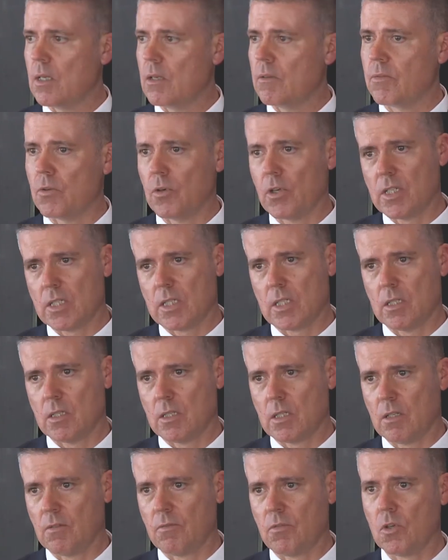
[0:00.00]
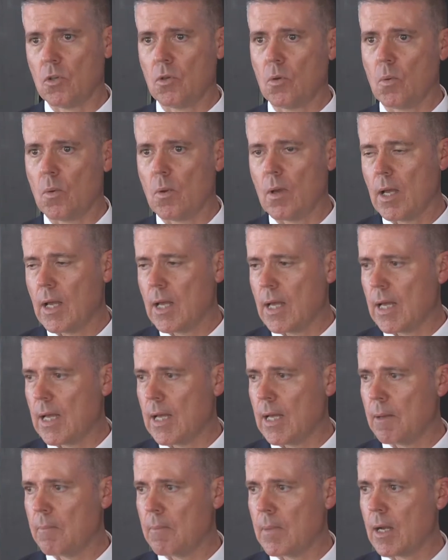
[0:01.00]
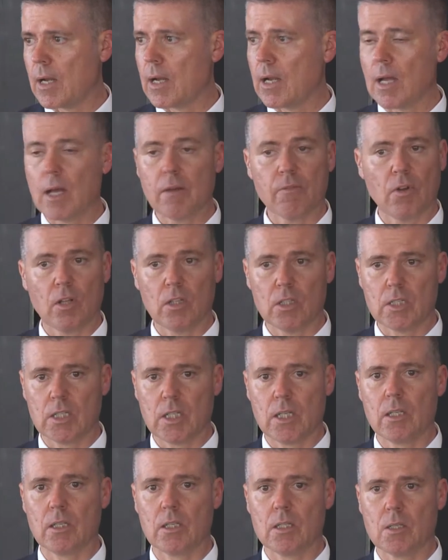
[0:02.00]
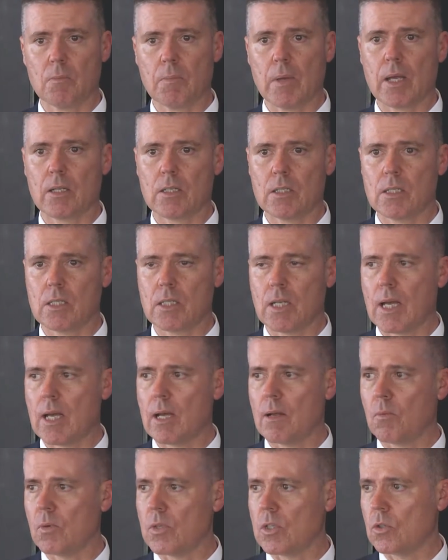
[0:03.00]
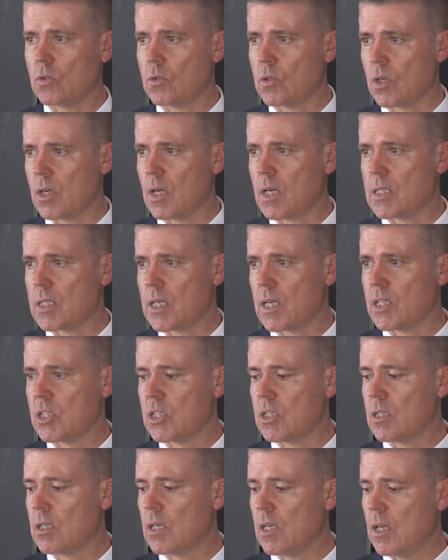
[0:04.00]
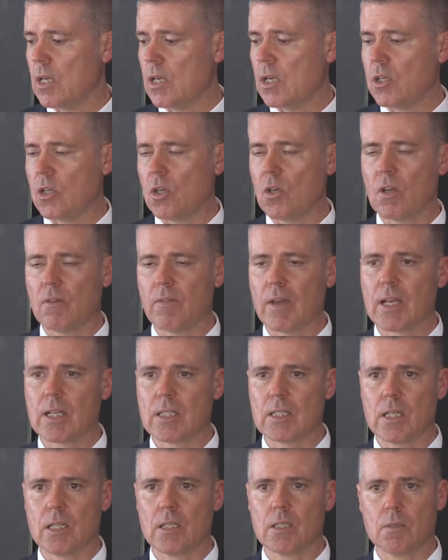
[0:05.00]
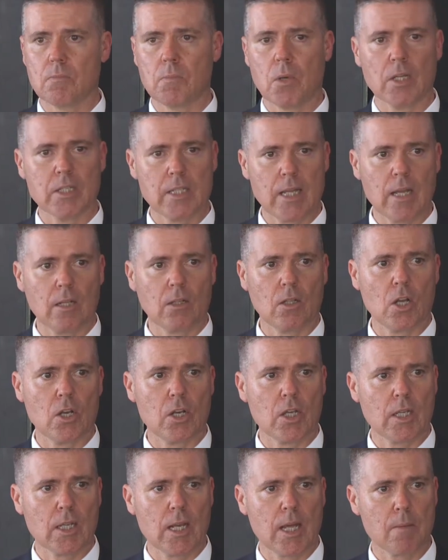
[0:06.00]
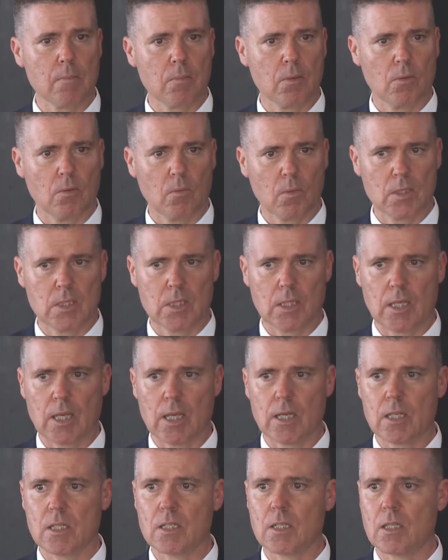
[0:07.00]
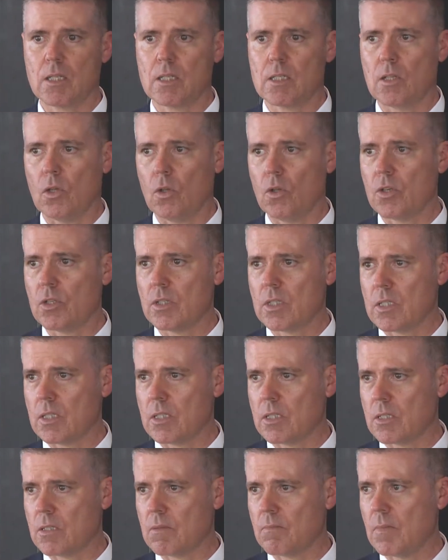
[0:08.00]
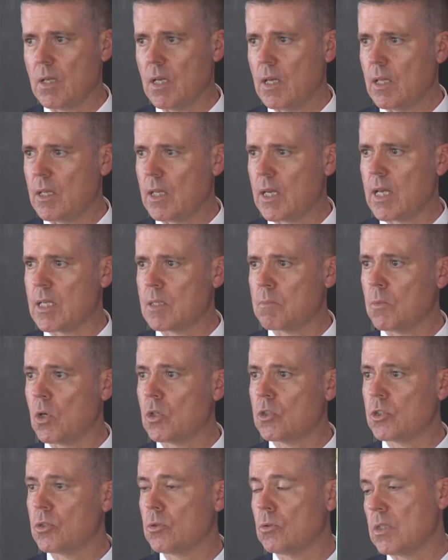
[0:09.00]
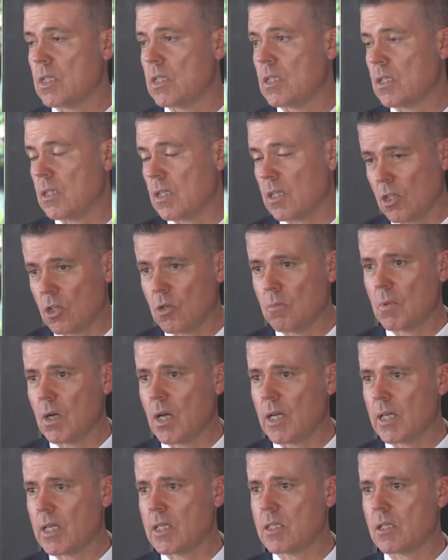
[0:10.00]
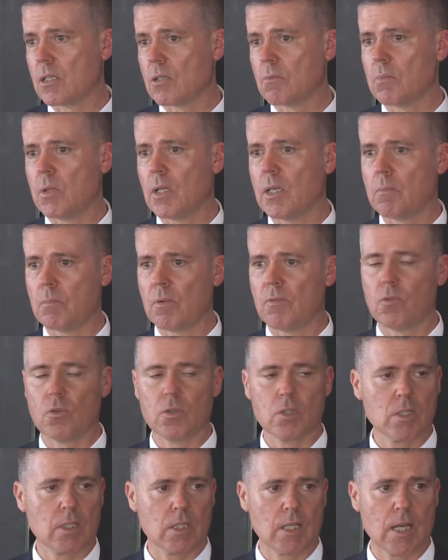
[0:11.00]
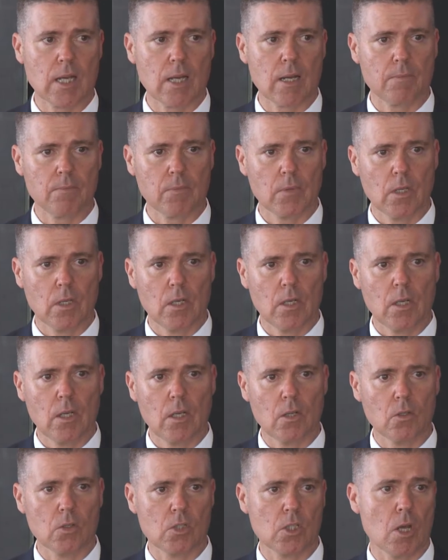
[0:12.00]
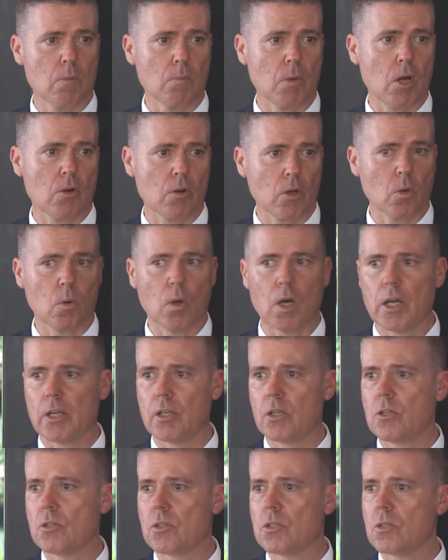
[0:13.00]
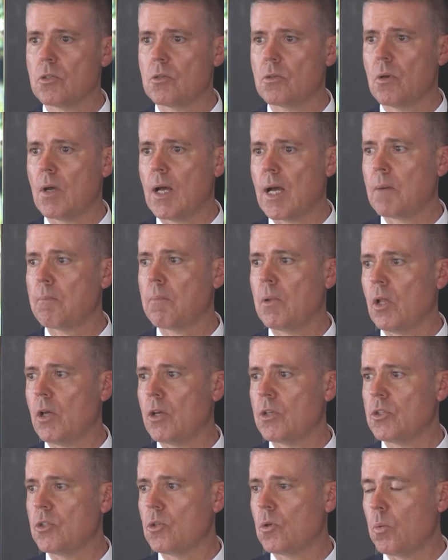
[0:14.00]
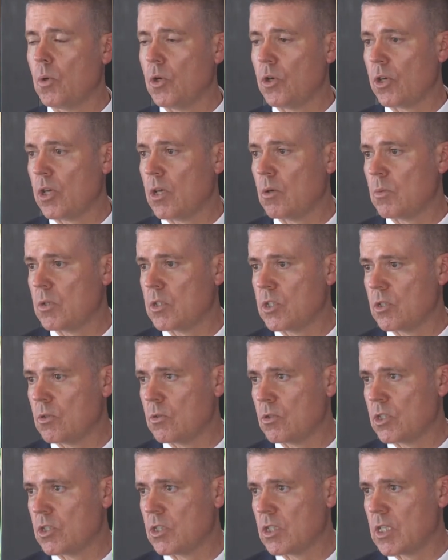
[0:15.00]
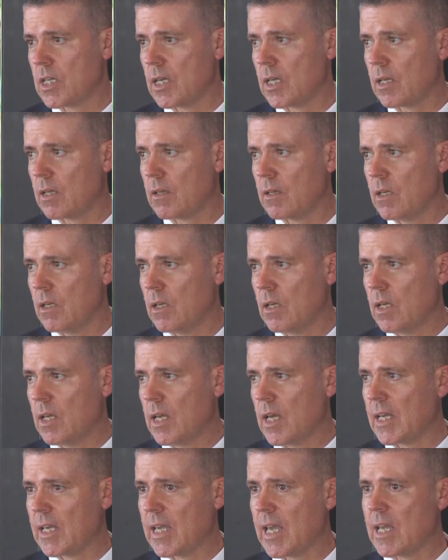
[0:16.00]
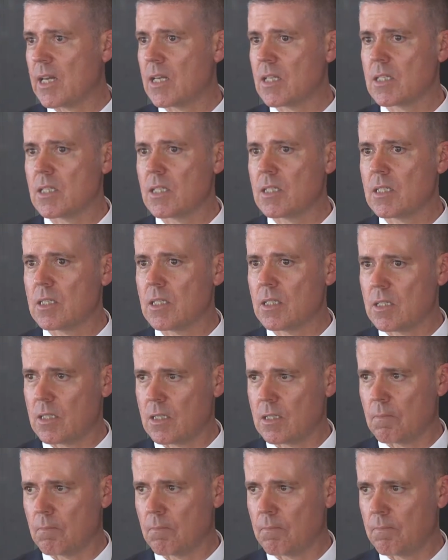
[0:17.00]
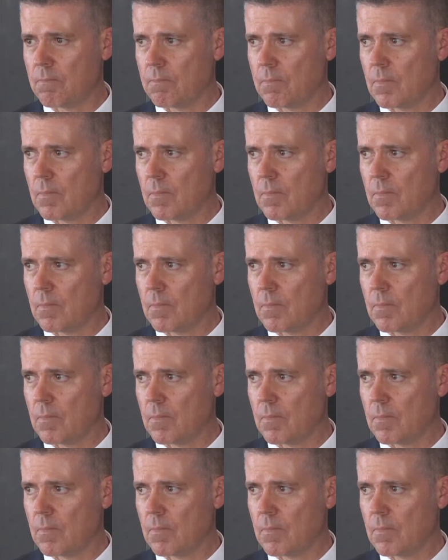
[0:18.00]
For instance, if you are a volunteer that's about to start with an organisation, you have access by downloading an app, once again, into this Learn system that has modules in it that you might need to complete before you start. It also might require you to upload your Working with Children check. Again, it's a system.